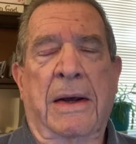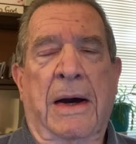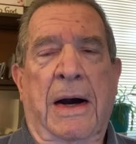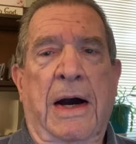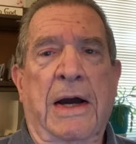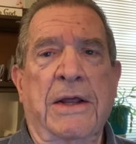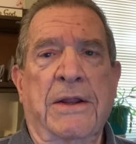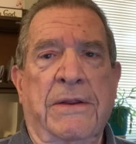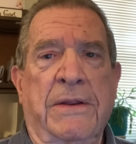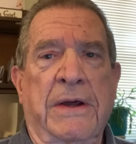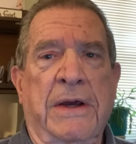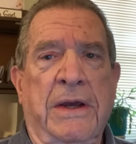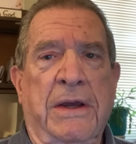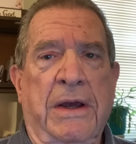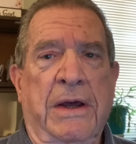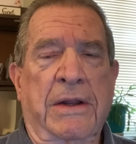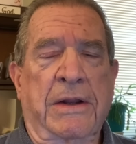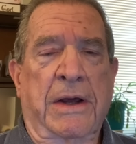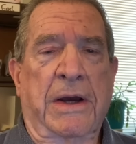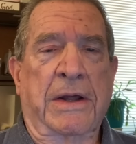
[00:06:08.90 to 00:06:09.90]

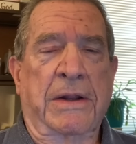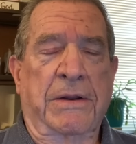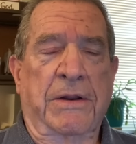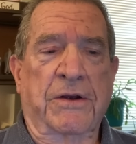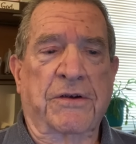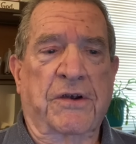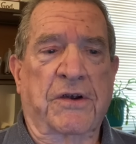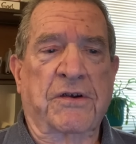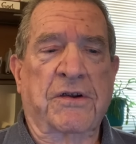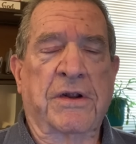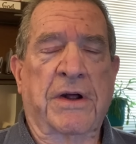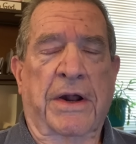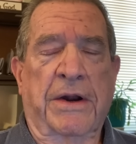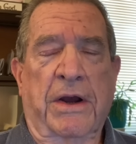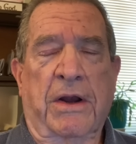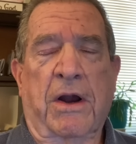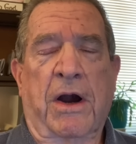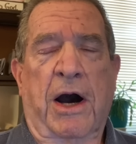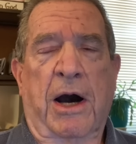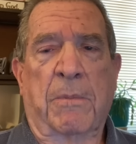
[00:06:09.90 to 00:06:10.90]
and this is not a
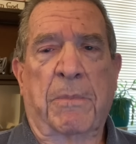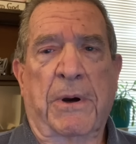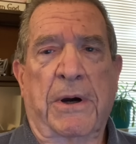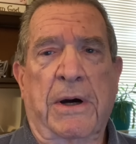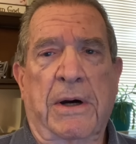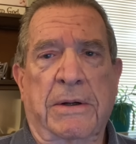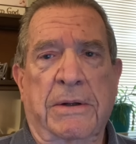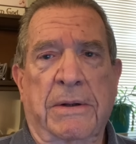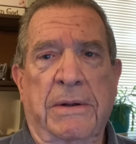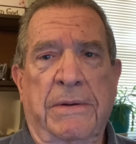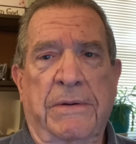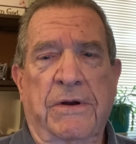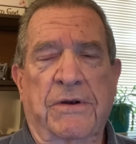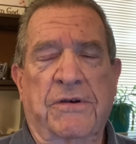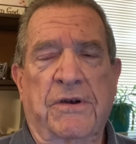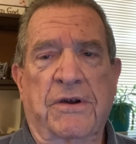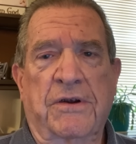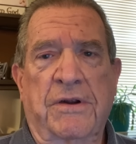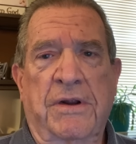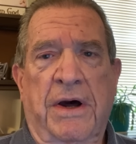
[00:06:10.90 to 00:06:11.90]
cop-out, this
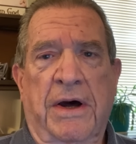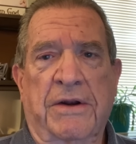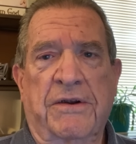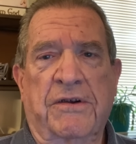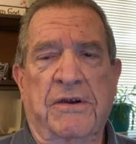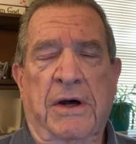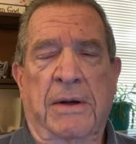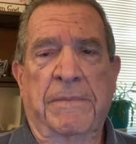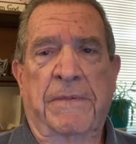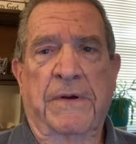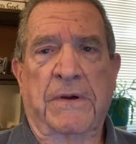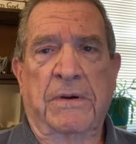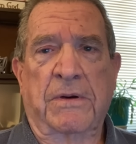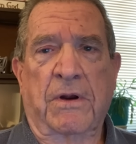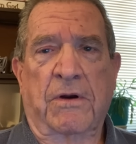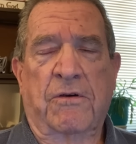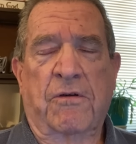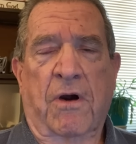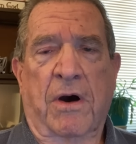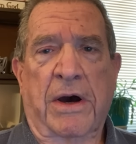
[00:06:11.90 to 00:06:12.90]
is not something to
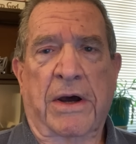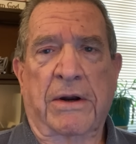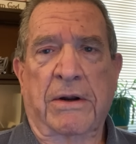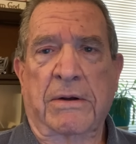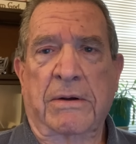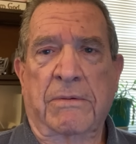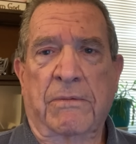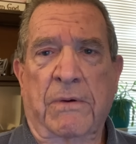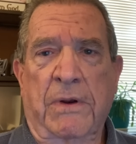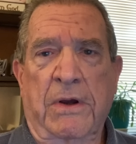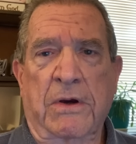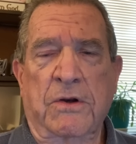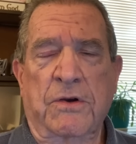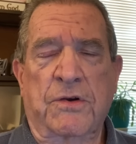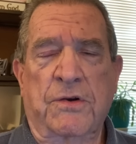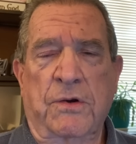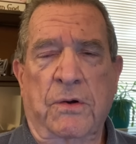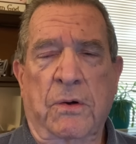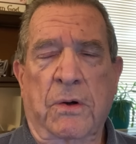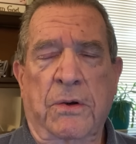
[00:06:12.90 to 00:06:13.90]
try to
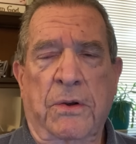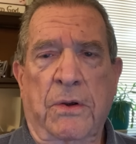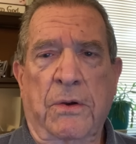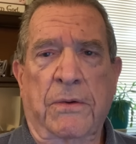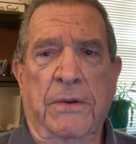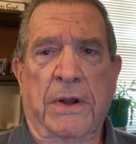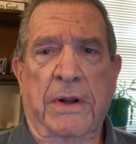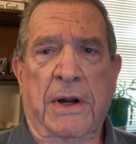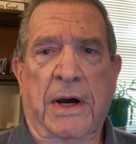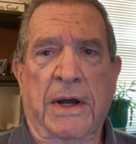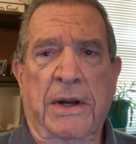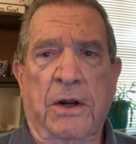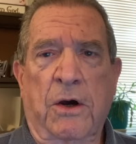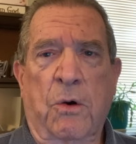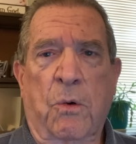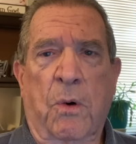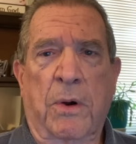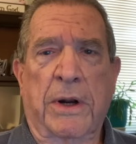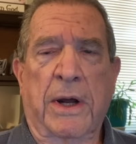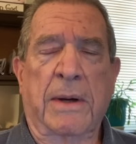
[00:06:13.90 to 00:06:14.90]
reassure you that I know
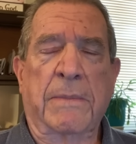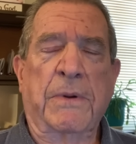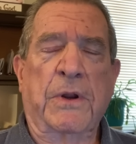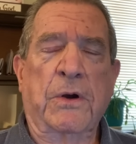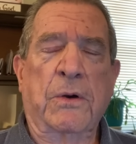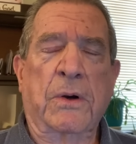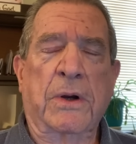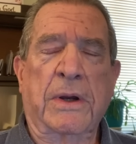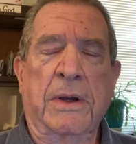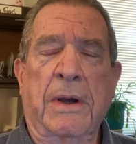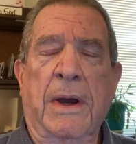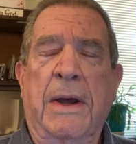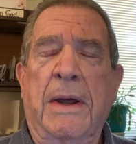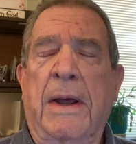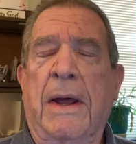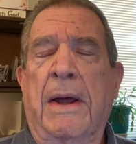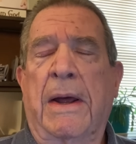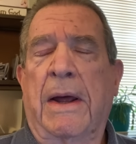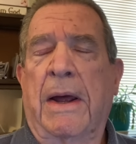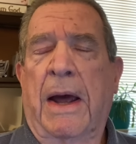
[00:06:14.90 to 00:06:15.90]
what I'm doing.
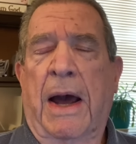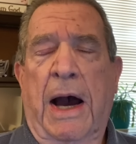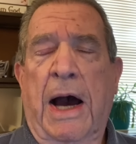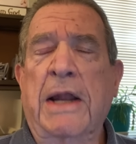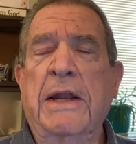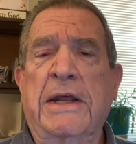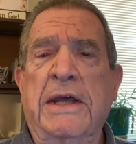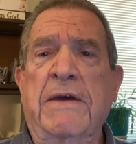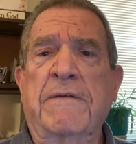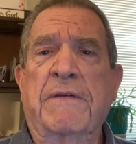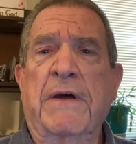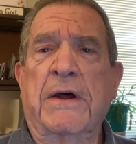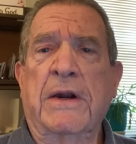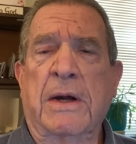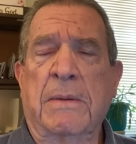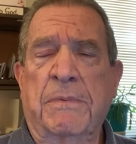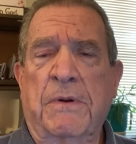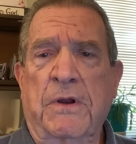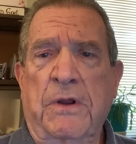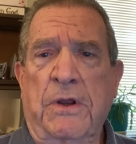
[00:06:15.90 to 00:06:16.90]
I leave that
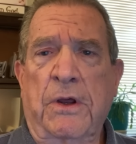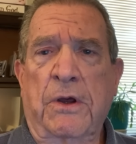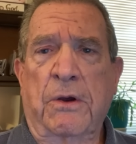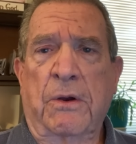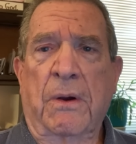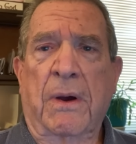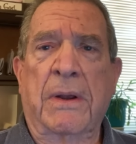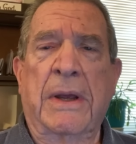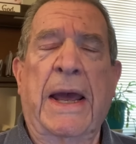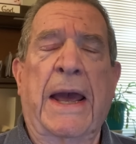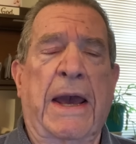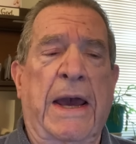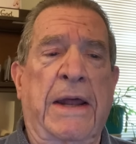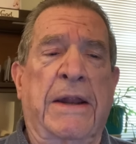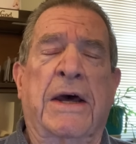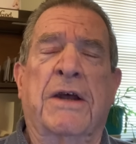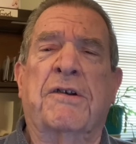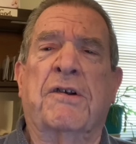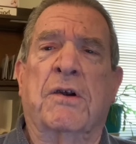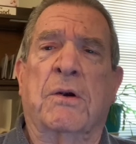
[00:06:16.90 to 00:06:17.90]
up to you. And
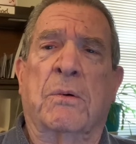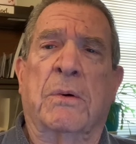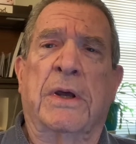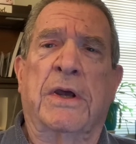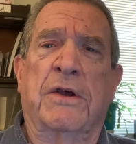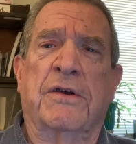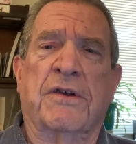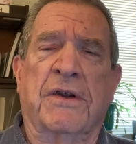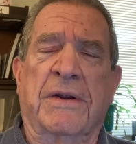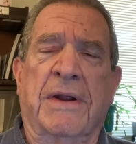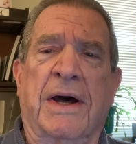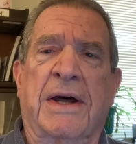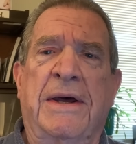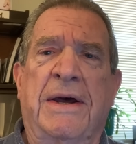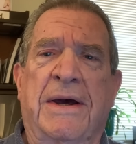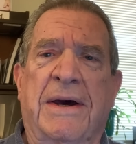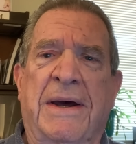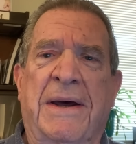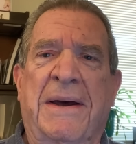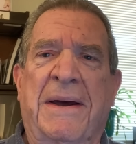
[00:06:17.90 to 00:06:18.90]
that's the reason
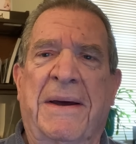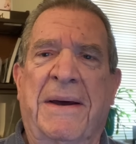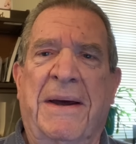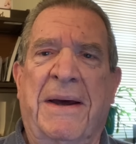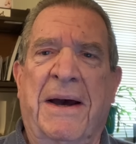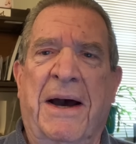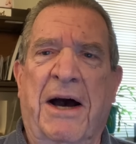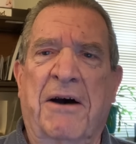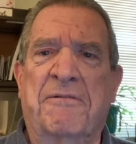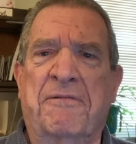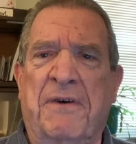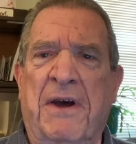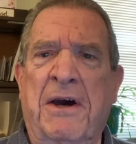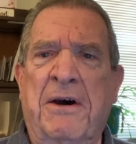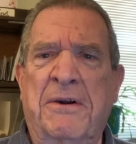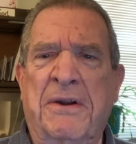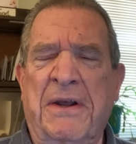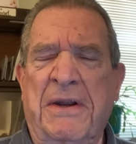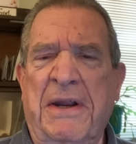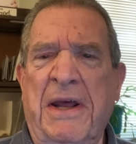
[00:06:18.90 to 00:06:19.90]
I
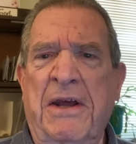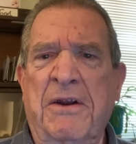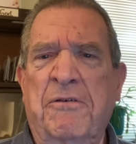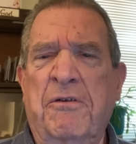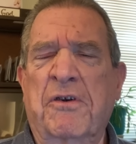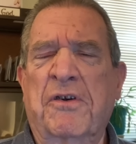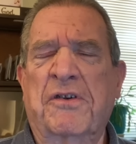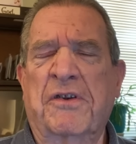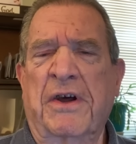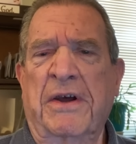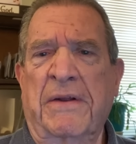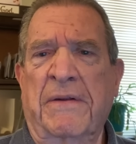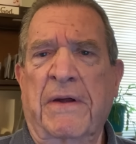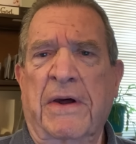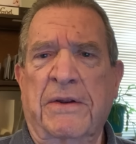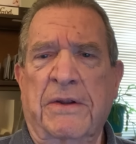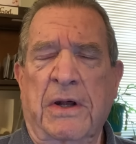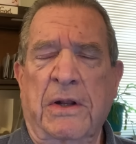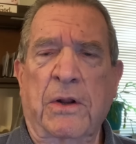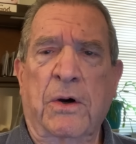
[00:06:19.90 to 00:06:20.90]
found it interesting
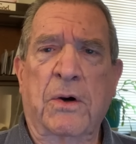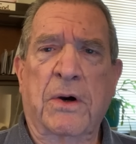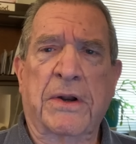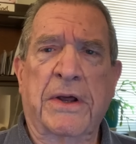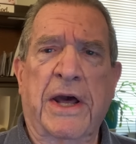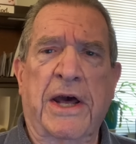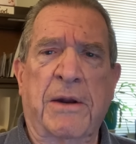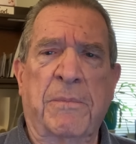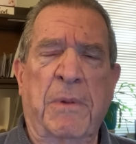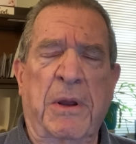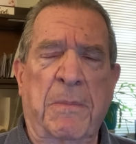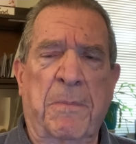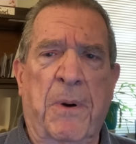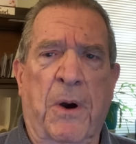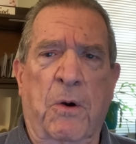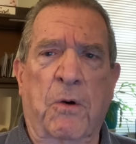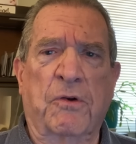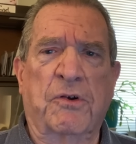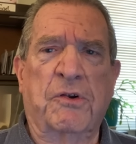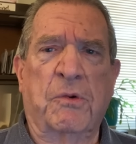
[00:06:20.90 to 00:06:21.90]
that the Lord had me
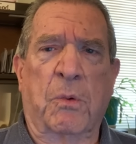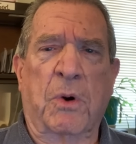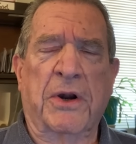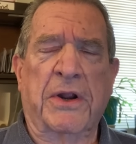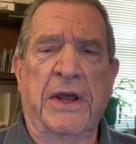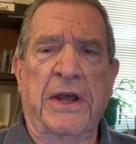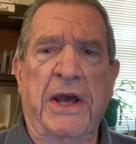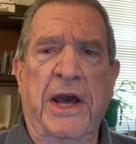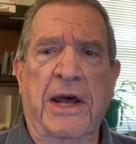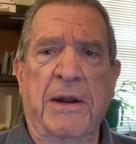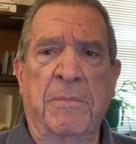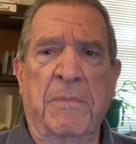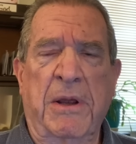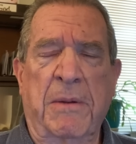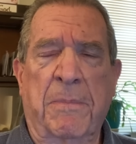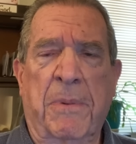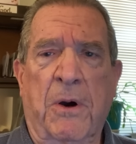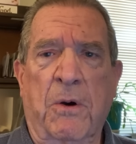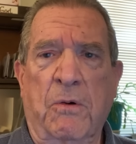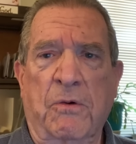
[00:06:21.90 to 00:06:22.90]
post what he had me
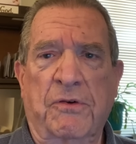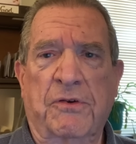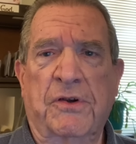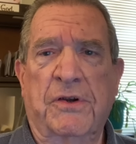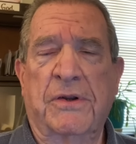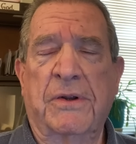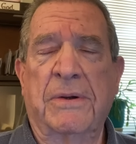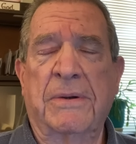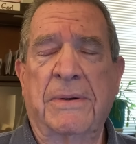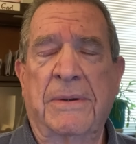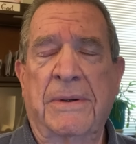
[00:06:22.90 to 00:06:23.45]
post